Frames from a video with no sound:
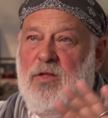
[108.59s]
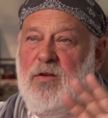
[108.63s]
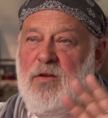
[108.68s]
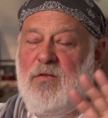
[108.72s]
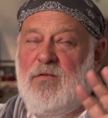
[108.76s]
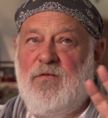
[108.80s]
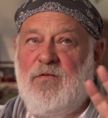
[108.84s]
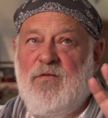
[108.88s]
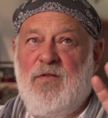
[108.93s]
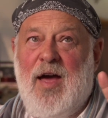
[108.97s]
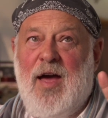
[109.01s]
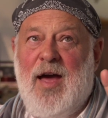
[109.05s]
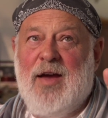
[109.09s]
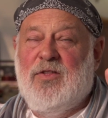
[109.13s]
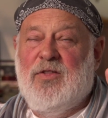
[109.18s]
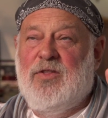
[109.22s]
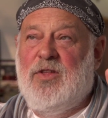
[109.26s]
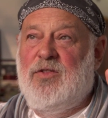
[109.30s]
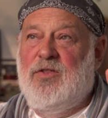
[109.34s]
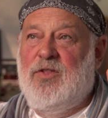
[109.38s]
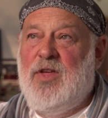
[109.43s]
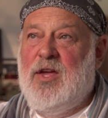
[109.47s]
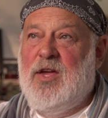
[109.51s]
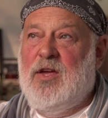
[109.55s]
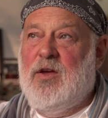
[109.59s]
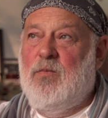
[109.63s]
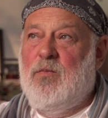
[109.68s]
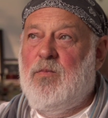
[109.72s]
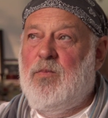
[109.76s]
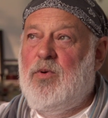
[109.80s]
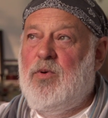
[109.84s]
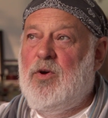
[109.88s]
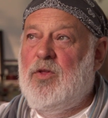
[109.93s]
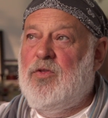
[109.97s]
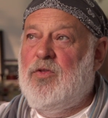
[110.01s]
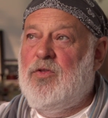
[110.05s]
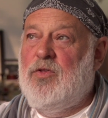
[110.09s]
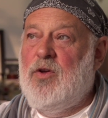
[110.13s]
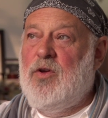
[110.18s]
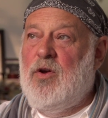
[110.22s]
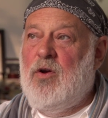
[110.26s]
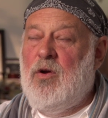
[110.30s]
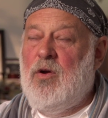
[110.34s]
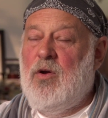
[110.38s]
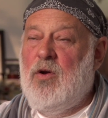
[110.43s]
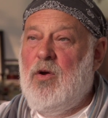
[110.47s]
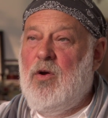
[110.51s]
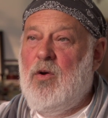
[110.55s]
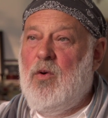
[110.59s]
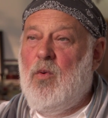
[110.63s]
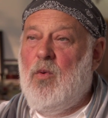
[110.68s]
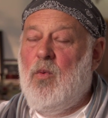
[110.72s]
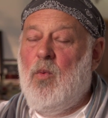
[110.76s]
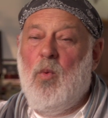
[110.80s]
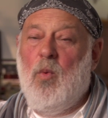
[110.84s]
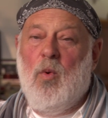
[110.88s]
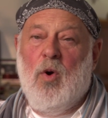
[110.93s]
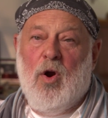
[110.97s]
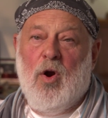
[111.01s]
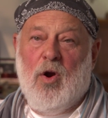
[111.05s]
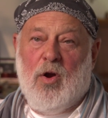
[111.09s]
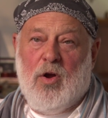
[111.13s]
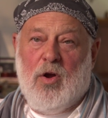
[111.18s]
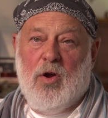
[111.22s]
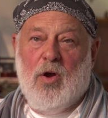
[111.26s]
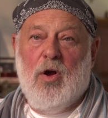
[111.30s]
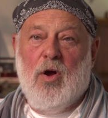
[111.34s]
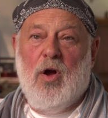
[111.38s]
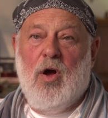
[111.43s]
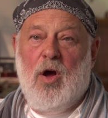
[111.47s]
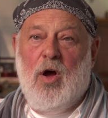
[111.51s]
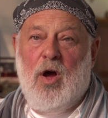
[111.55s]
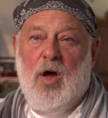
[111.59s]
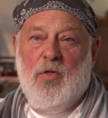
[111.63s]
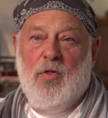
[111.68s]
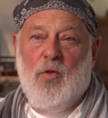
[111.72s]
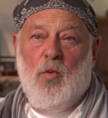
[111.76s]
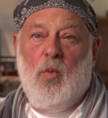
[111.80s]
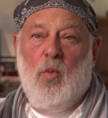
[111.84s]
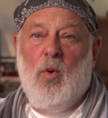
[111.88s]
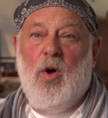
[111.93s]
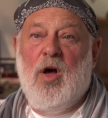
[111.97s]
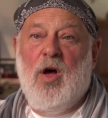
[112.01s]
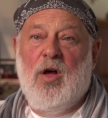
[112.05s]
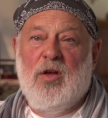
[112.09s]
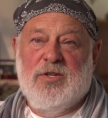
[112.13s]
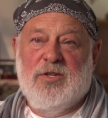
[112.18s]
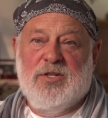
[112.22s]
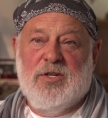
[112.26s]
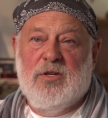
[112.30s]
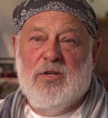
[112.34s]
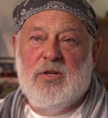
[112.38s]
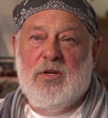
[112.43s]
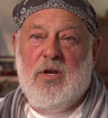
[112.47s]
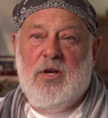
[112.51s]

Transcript: the fact that they could put their work on the walls